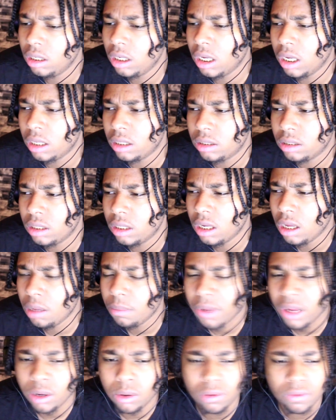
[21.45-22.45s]
yeah, today
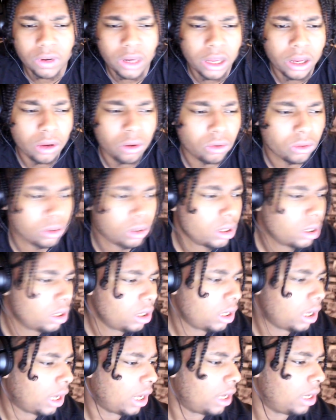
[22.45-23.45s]
I'm back with Leon
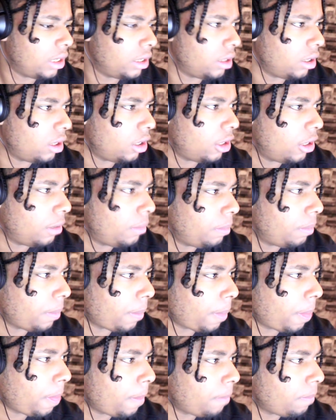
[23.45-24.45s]
and um,
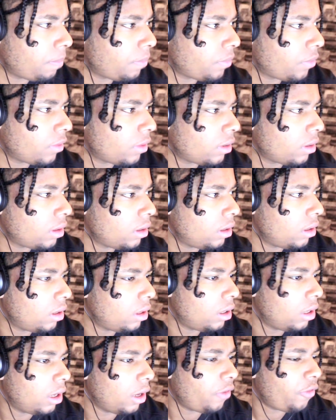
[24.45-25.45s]

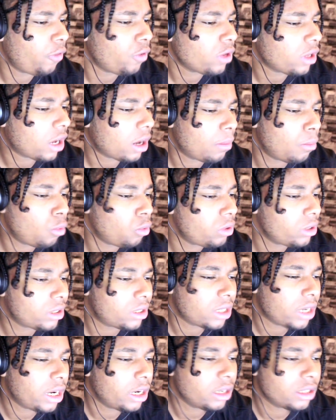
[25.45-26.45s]
it feels like I'm
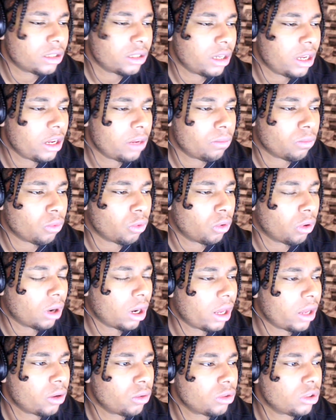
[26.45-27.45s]
always saying his name wrong,
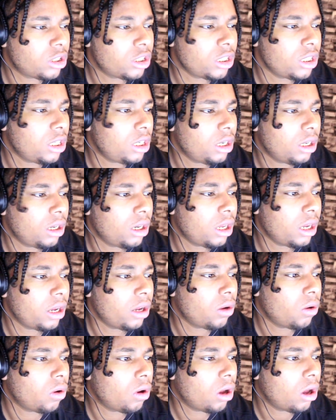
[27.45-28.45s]
Leon G,
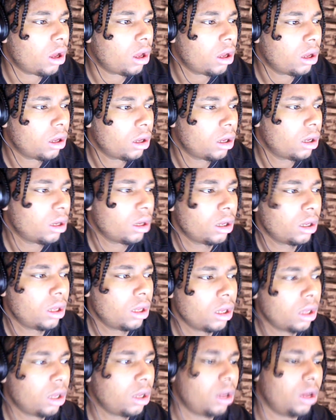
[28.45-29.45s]
Leong,
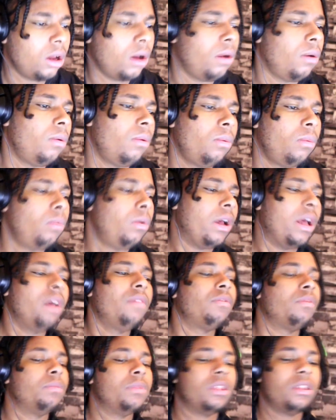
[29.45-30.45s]

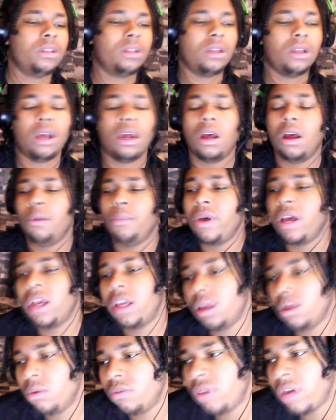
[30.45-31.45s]
whatever man. I'm
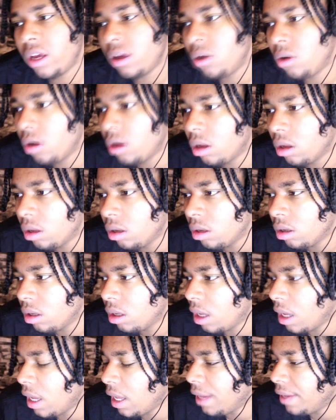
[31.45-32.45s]
back here with Leong
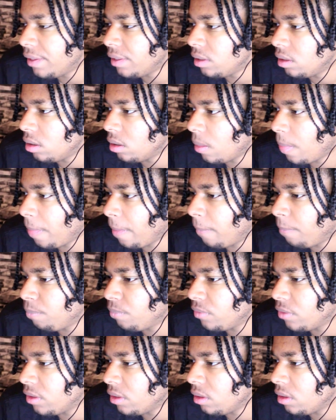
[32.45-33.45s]
and
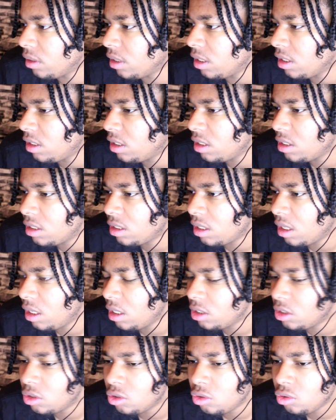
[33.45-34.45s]
this is
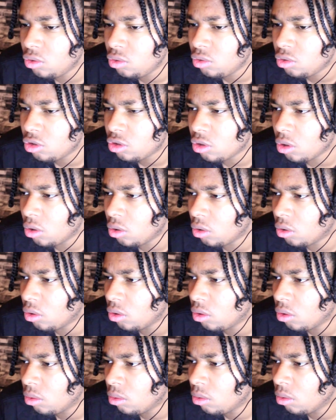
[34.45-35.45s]
his new
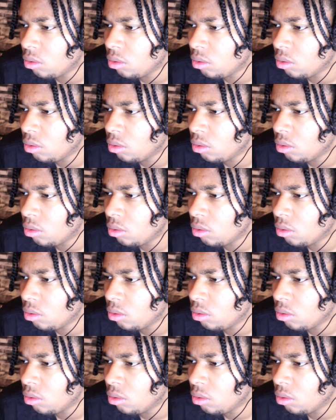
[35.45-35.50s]
song,